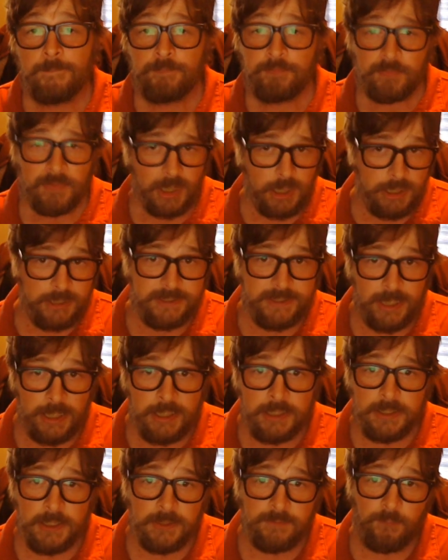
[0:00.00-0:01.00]
and
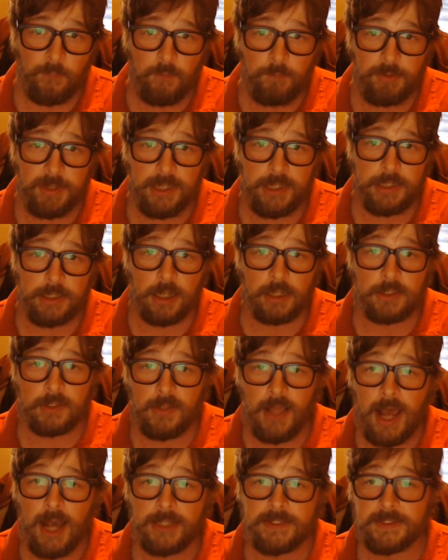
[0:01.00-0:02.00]
takes us from being a
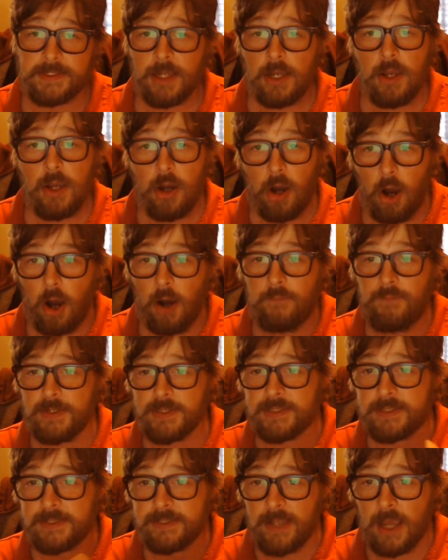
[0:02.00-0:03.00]
class of
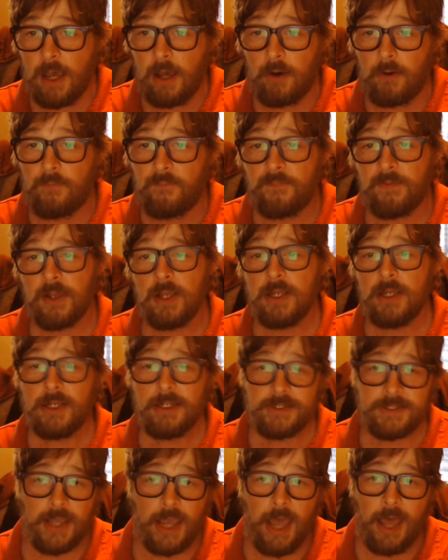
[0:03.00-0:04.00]
itself
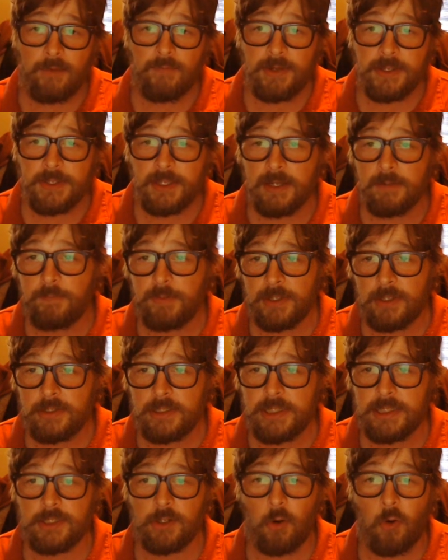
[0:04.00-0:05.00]
to having the
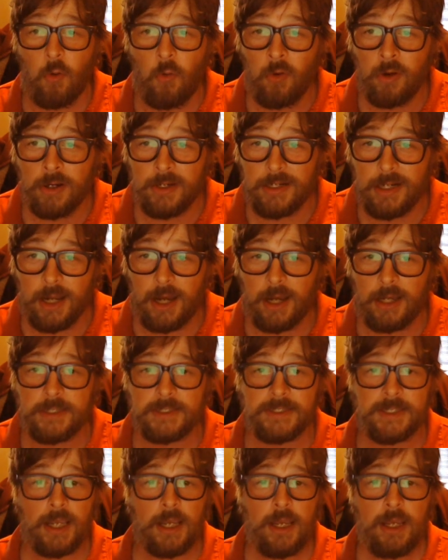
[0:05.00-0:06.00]
ability to
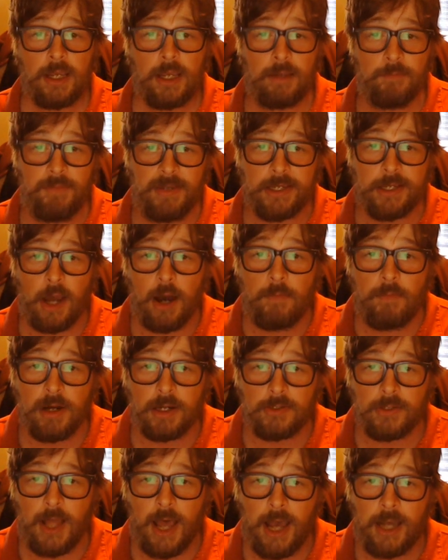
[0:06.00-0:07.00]
organize and become a
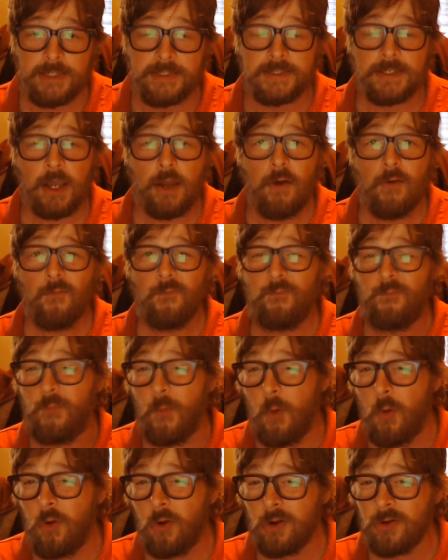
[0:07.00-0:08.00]
class
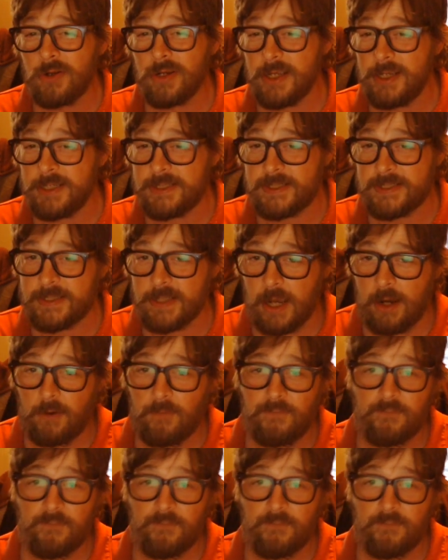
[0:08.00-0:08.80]
for itself.